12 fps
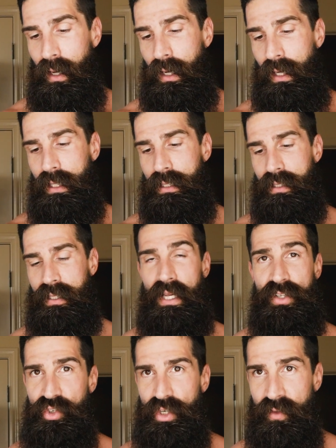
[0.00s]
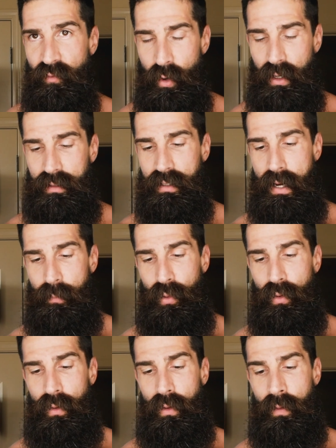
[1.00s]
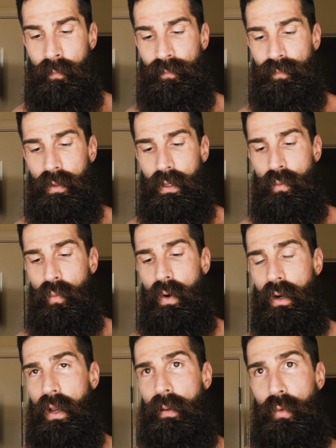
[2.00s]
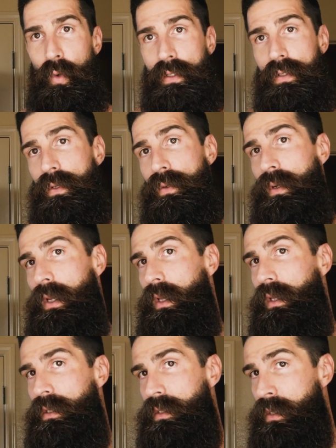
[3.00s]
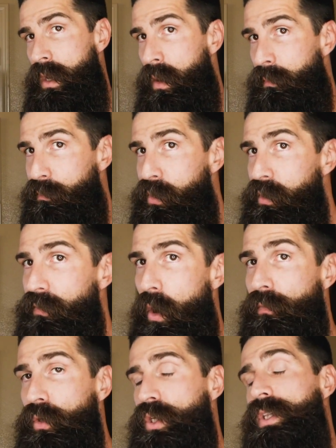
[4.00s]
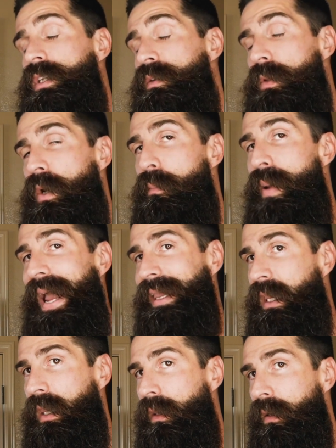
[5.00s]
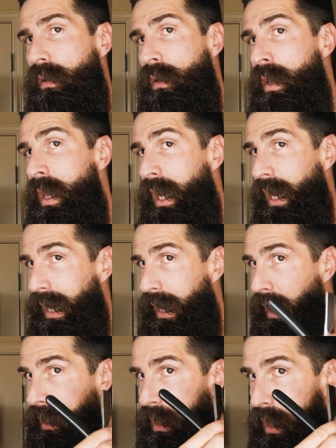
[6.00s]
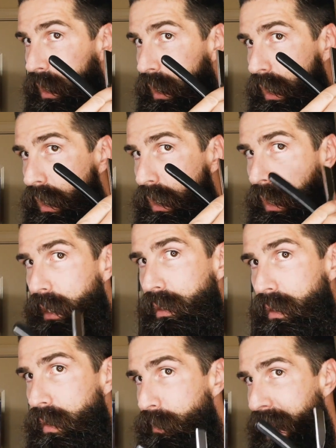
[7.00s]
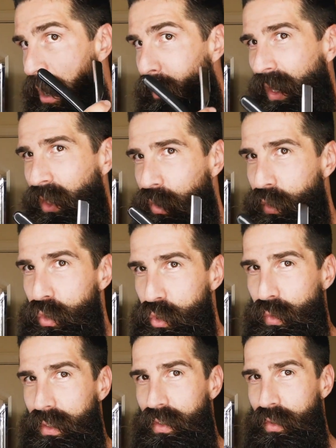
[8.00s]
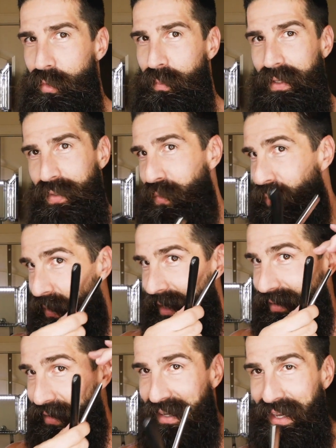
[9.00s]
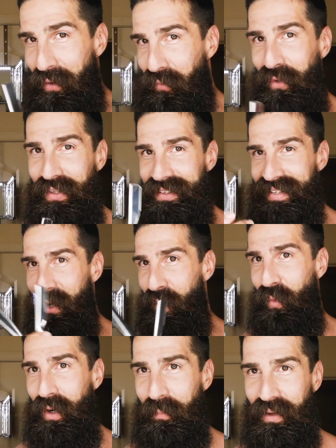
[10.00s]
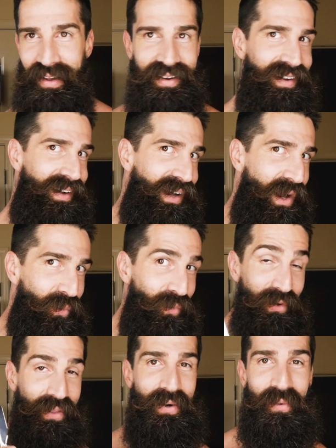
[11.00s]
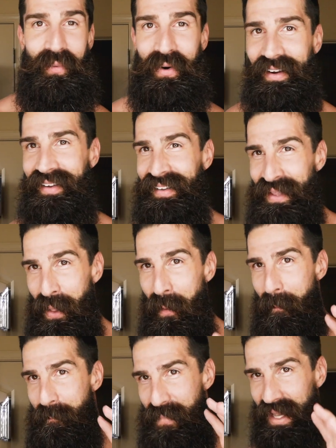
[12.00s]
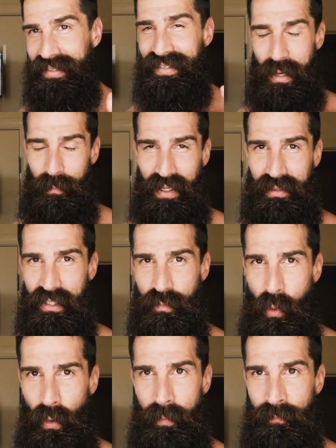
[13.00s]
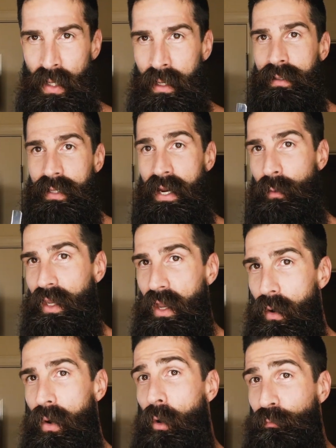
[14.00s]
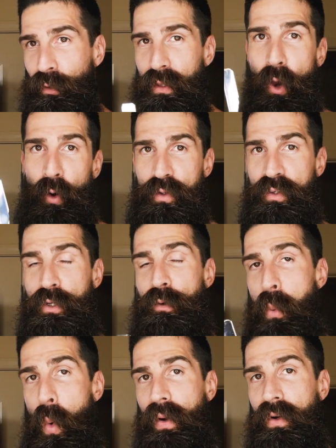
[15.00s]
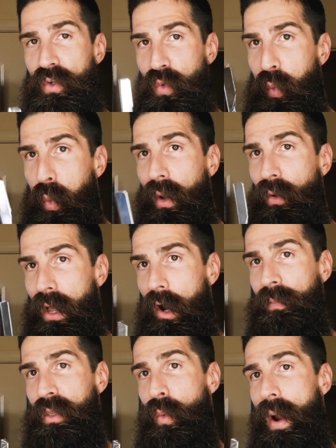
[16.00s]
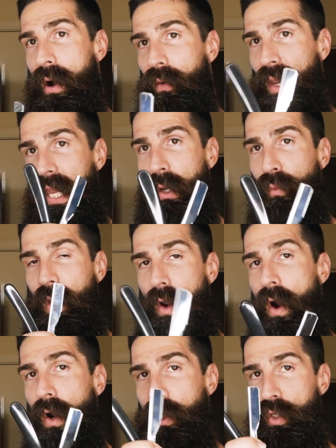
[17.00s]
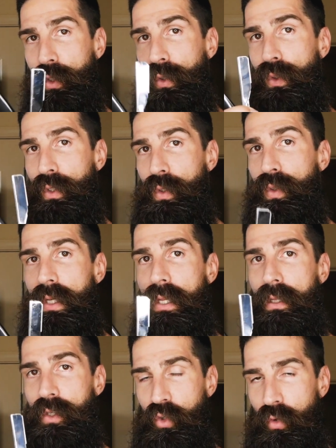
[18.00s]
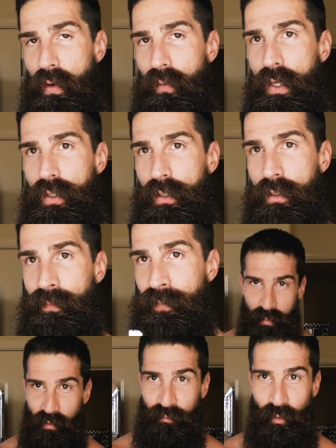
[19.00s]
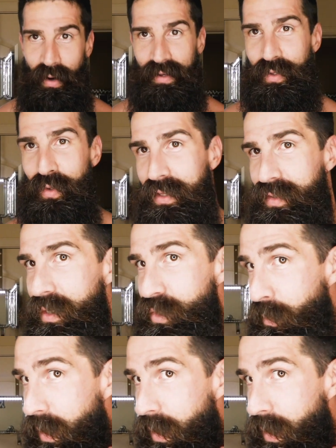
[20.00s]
is, that's just for an example, what I'm going to do is move over to this mirror back here and line it up how I usually do, because right here I can't really tell what I'm cutting and I really don't want to mess up at this point. So here we go. Hopefully those two pointers will help you out in regard to using the straight razor. Before I do this, I should